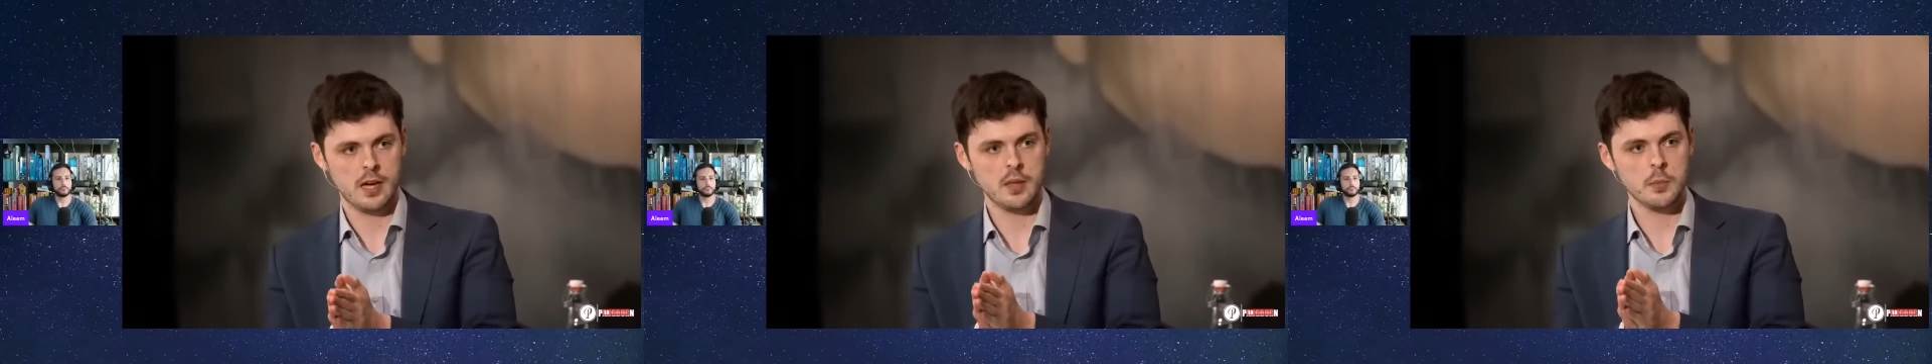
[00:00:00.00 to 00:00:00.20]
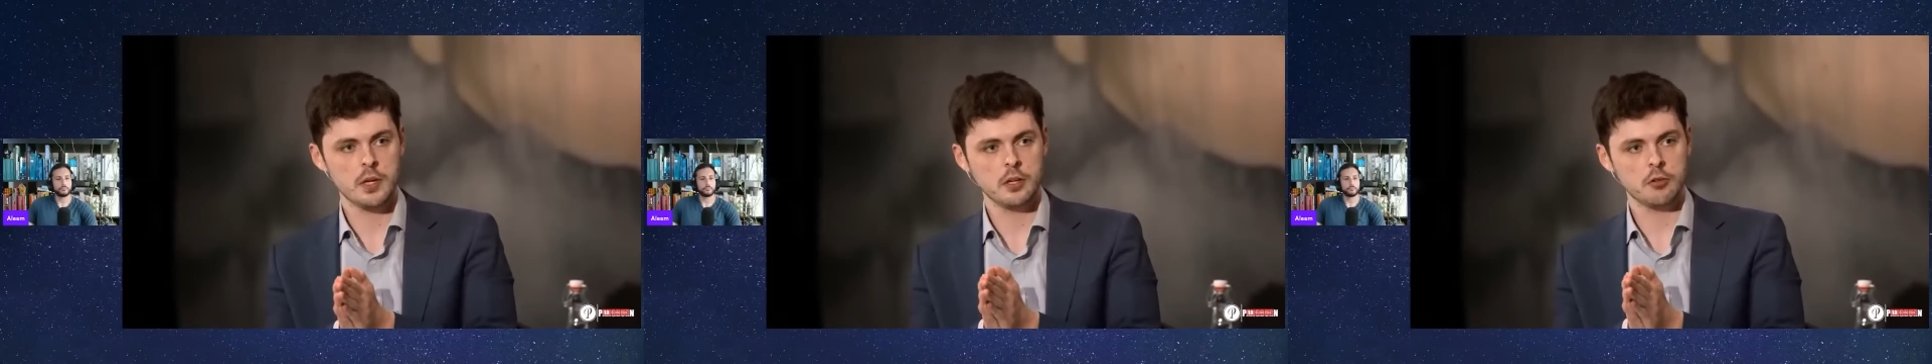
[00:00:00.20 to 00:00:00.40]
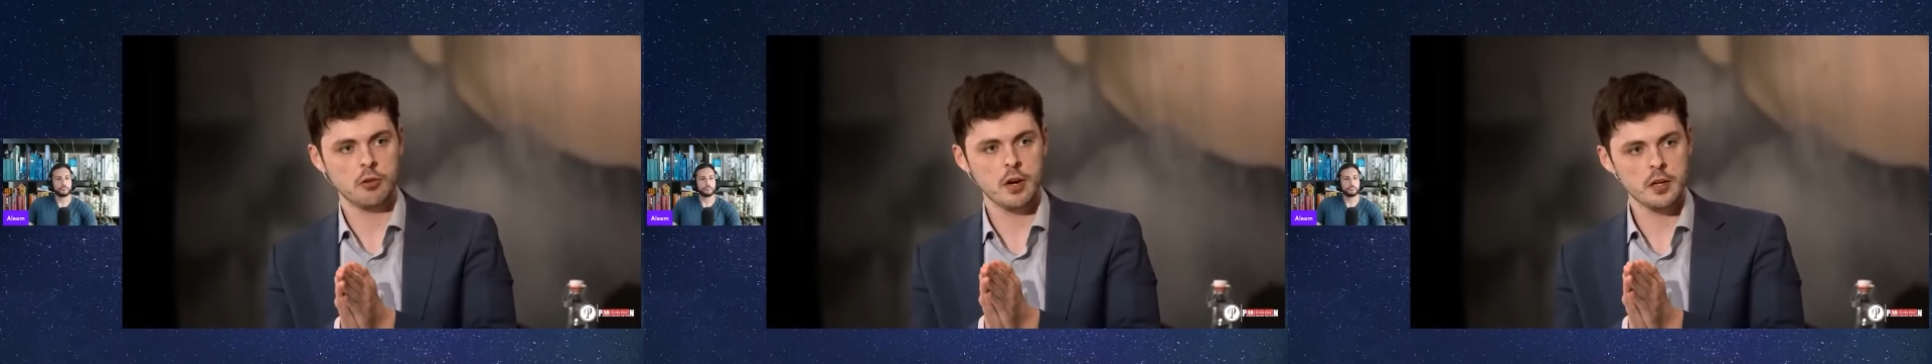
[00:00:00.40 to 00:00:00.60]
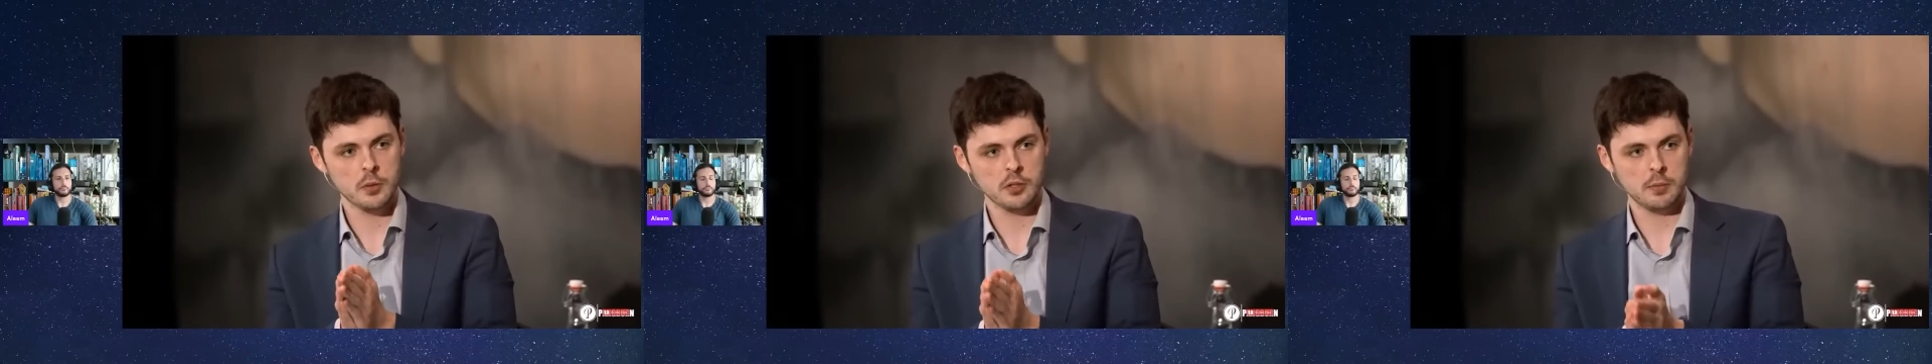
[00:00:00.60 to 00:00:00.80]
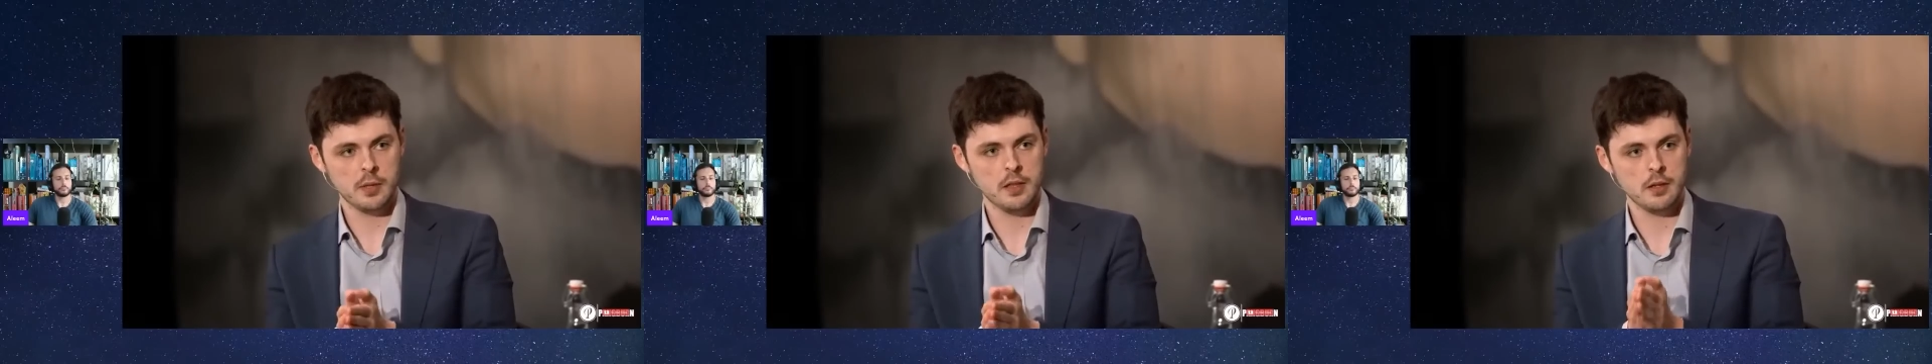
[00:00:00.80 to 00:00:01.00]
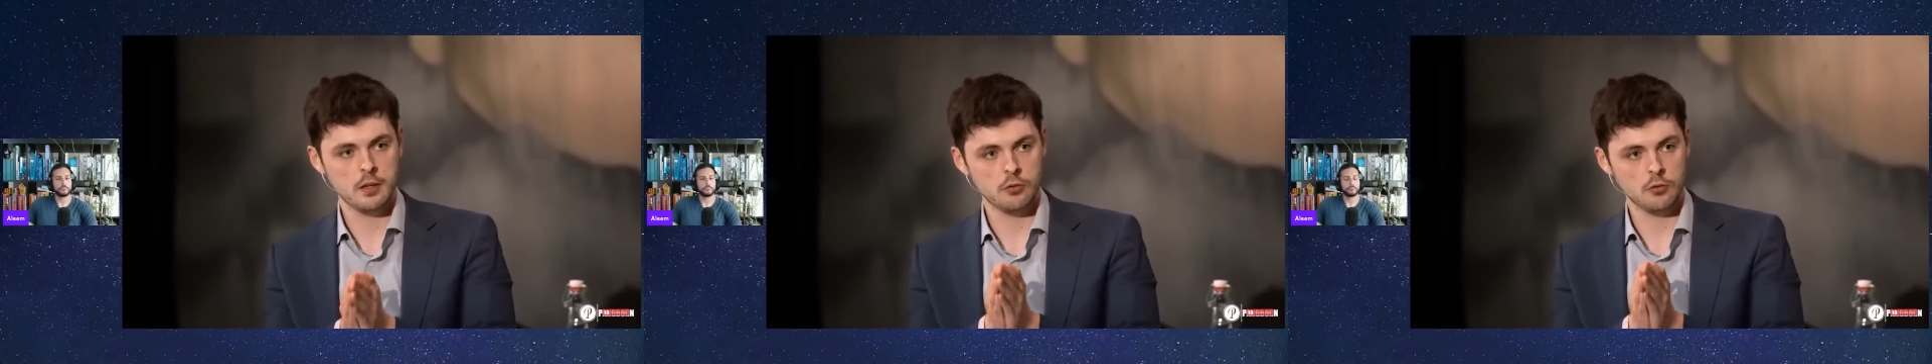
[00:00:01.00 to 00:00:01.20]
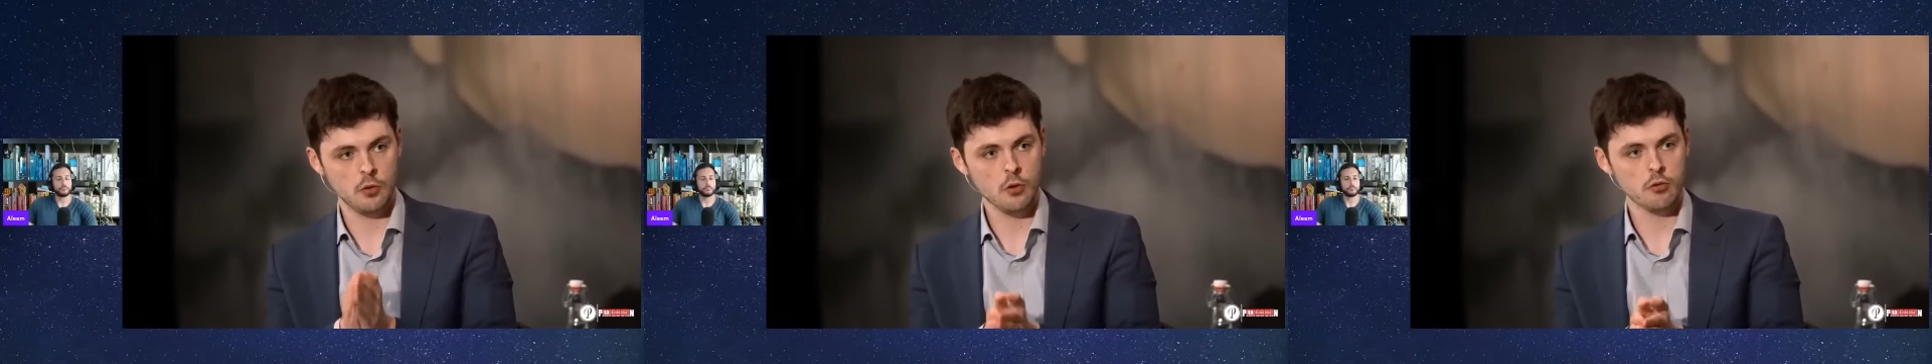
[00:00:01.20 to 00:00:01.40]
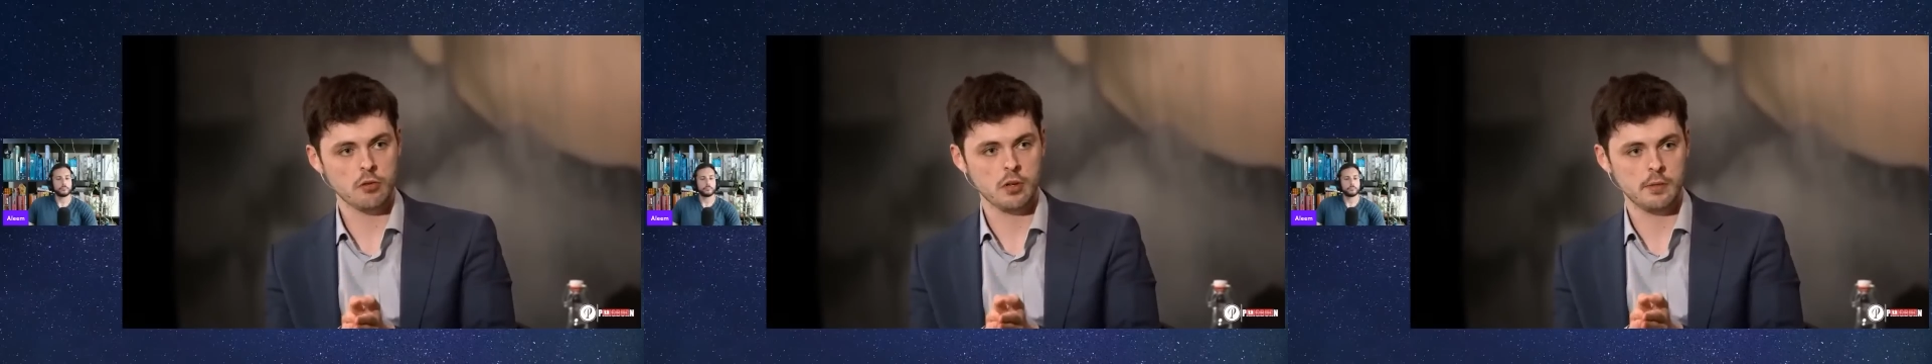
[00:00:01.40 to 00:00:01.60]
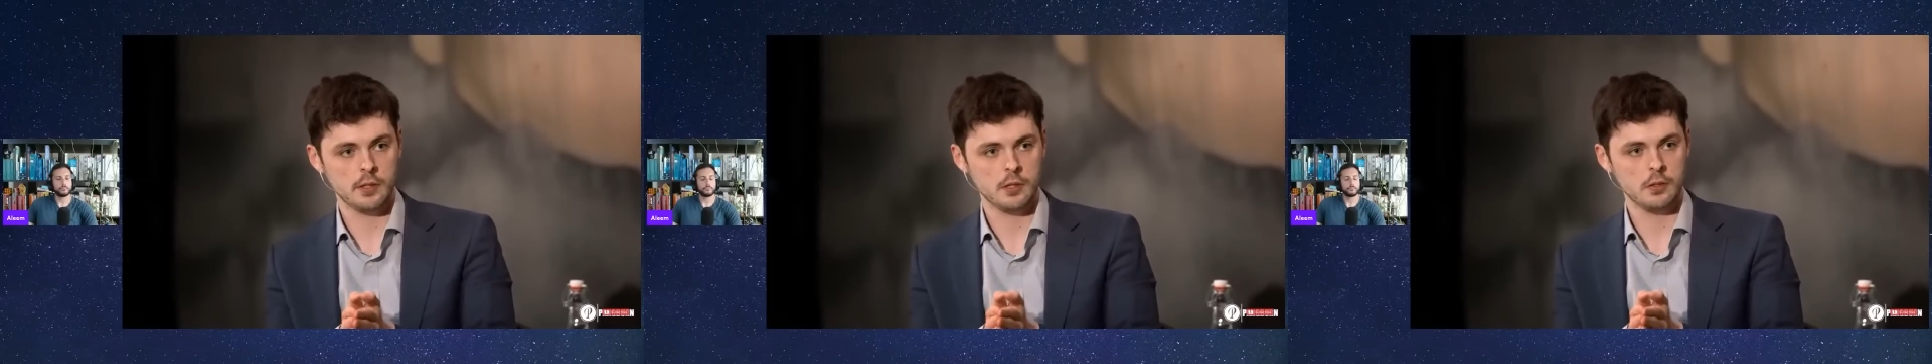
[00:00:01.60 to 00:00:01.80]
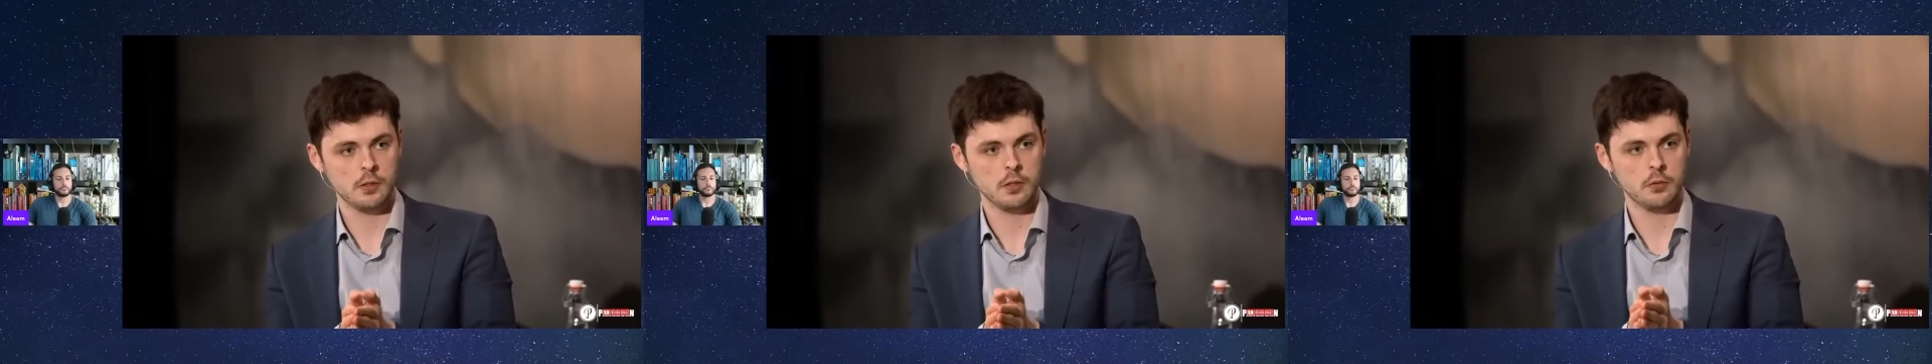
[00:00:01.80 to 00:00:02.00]
and then when I try to explain that it's not
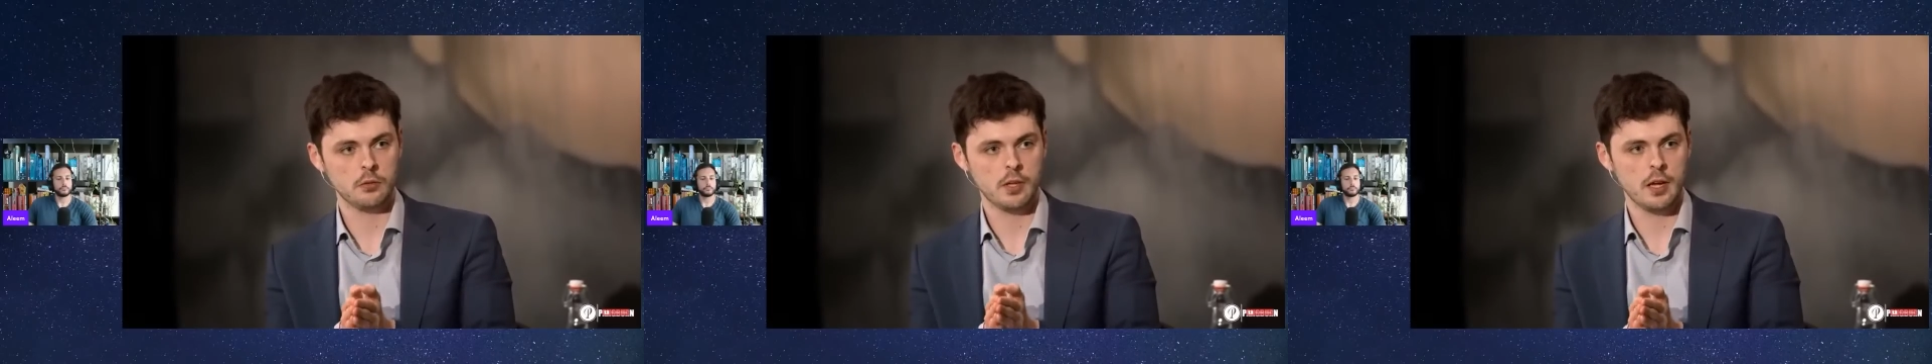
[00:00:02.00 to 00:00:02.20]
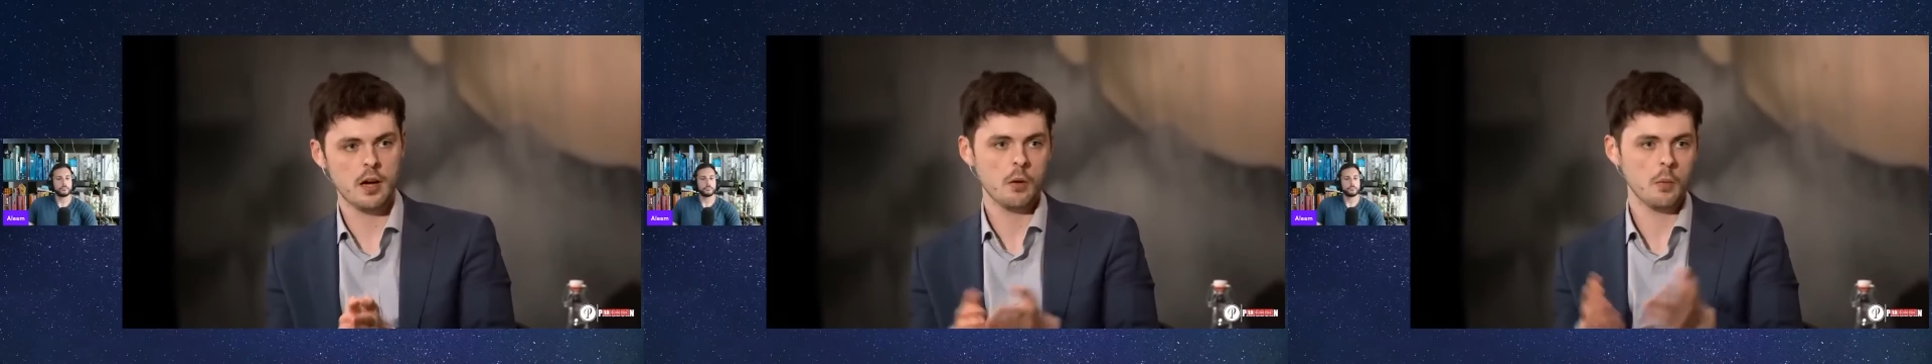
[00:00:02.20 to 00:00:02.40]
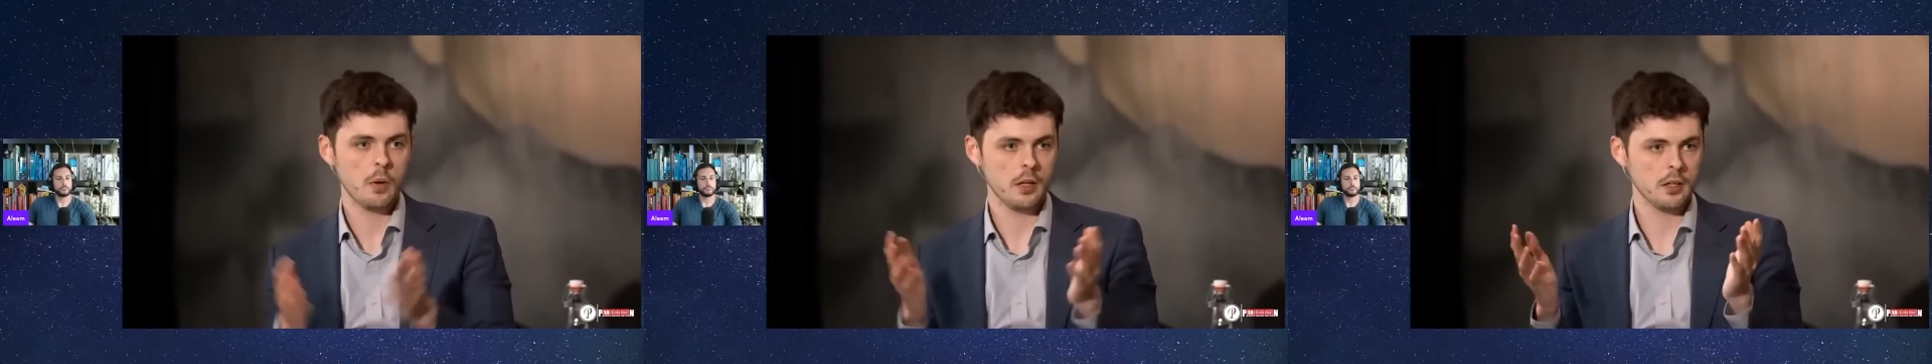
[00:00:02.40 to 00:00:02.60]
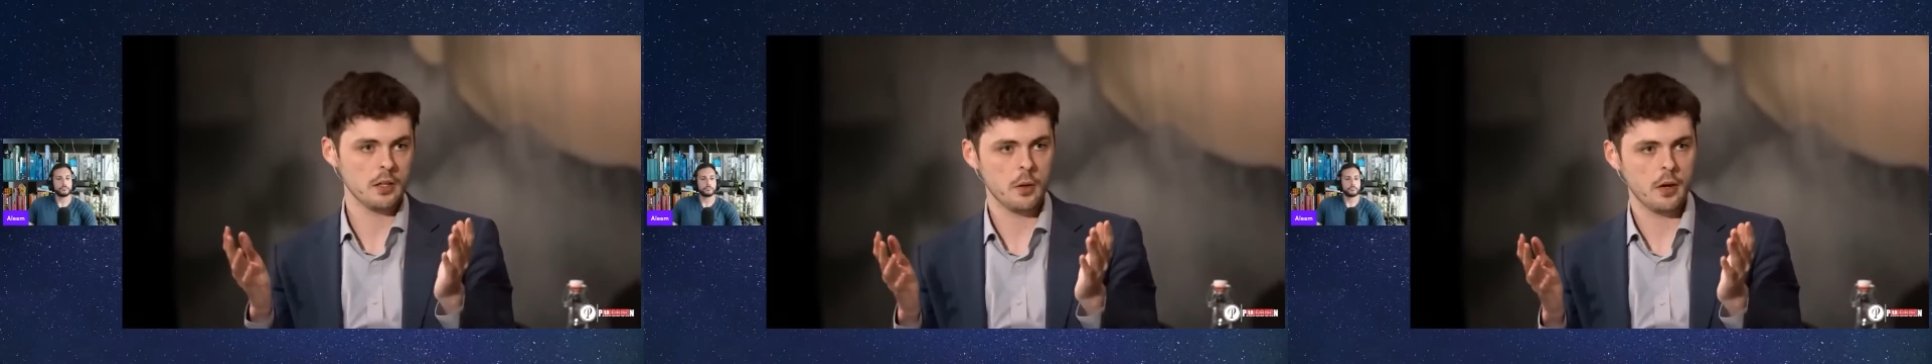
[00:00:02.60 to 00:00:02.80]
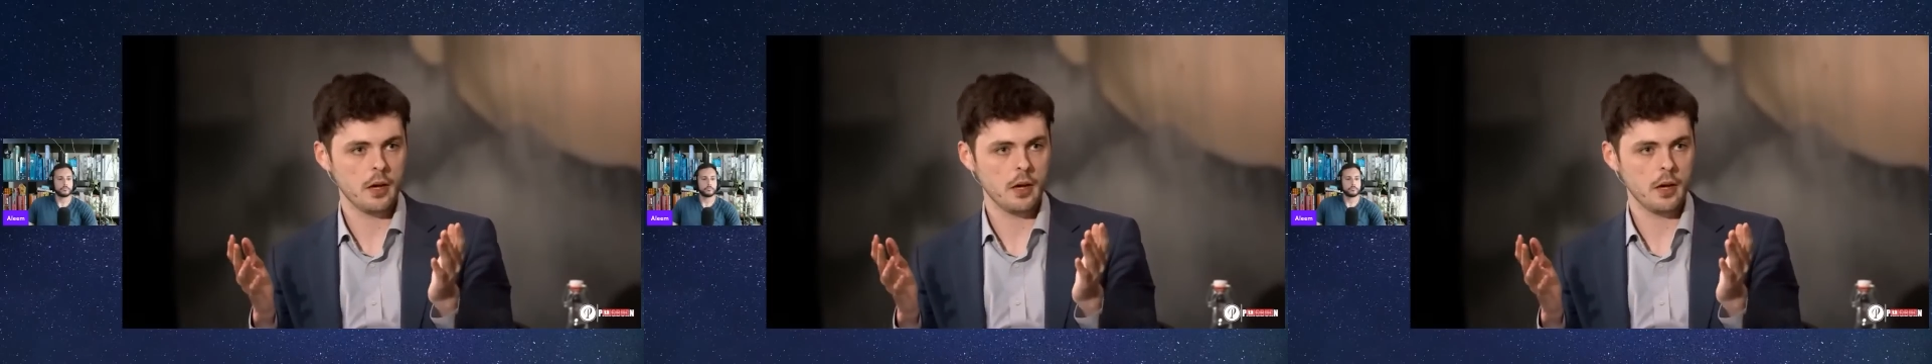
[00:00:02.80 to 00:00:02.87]
trivial, you say, oh, well,